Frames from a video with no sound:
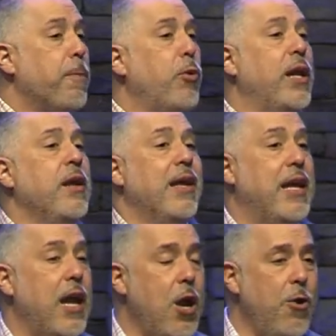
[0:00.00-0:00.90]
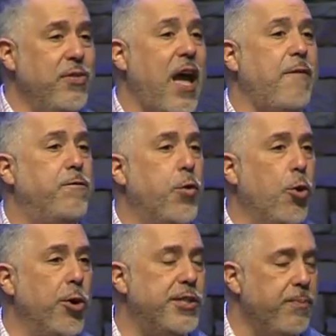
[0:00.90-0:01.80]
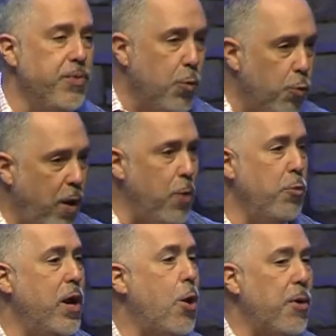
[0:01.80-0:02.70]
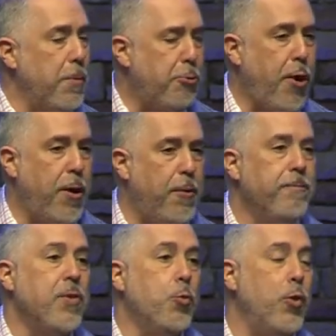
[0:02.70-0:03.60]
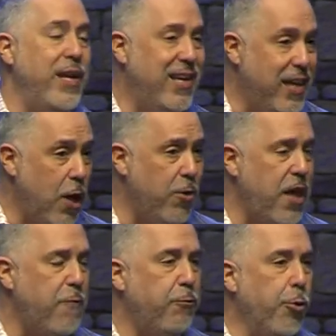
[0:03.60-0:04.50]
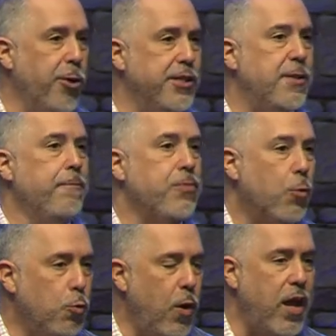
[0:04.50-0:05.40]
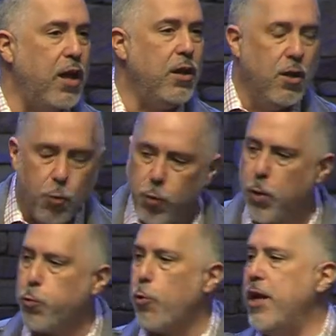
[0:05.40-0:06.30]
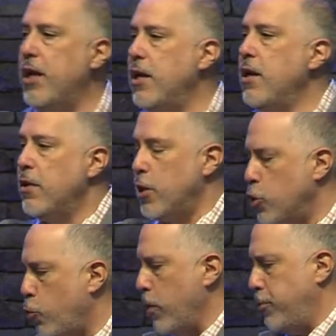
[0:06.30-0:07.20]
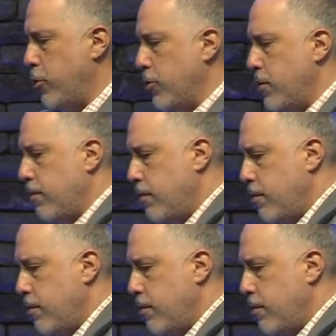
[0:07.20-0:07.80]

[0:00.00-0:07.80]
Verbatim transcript: We hear that voice when we are in prayer. We hear that voice when we read the scriptures.